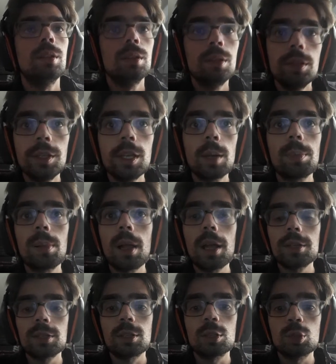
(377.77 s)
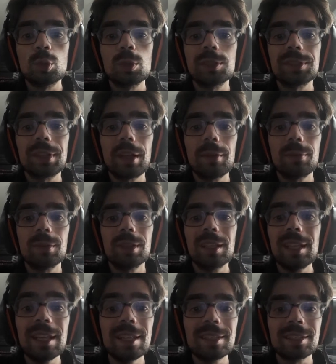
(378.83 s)
He applies Soul Siphon
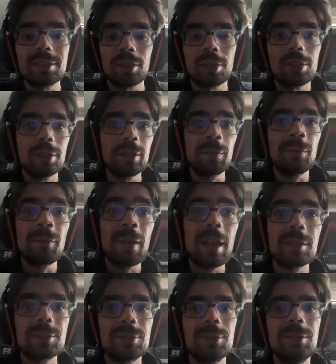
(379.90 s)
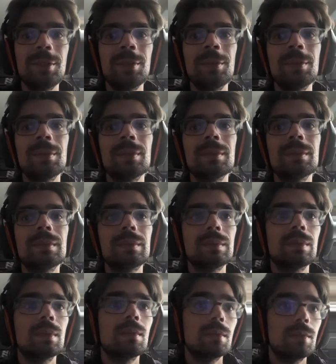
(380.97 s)
instantly, faster.
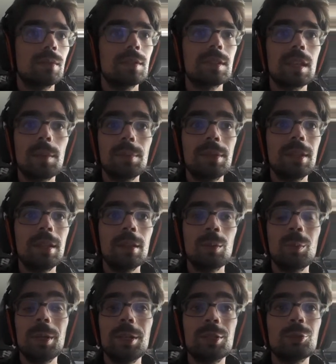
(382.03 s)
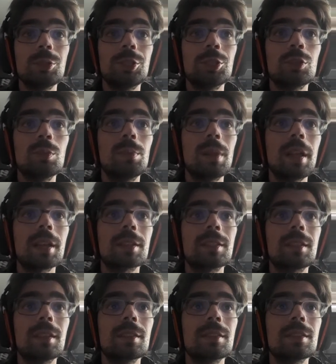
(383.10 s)
Same thing when he switches to Black
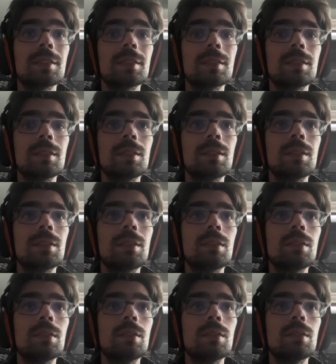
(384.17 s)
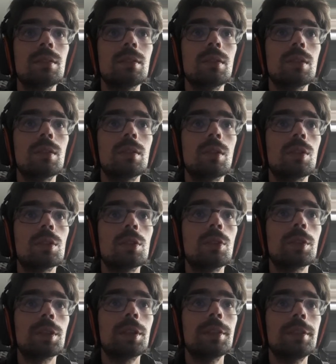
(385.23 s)
Stance. Or
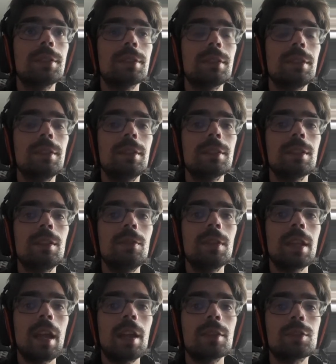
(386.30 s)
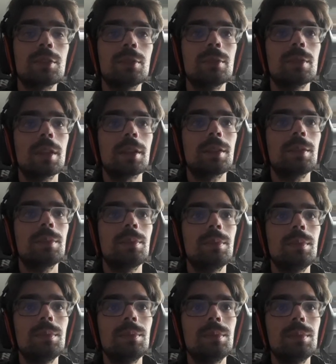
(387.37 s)
look, he doesn't even has to, like,
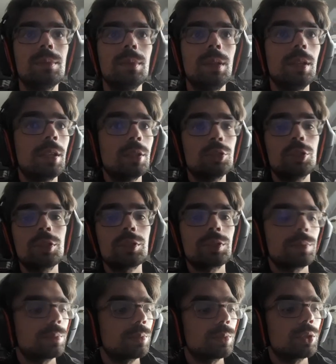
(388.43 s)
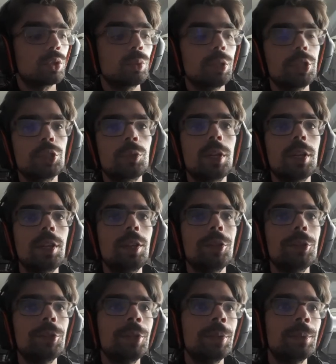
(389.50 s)
he can just switch right
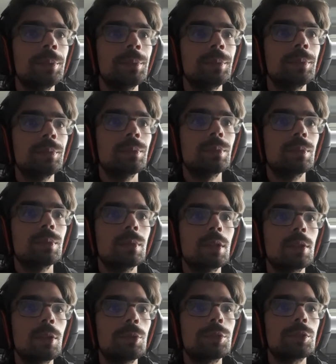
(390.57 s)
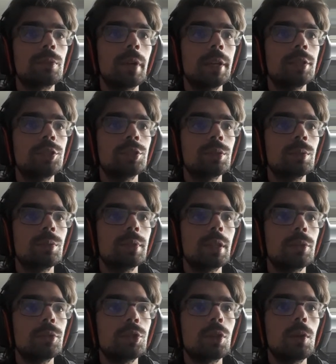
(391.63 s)
here, close range,
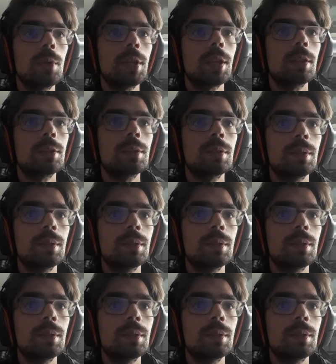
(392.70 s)
without throwing it.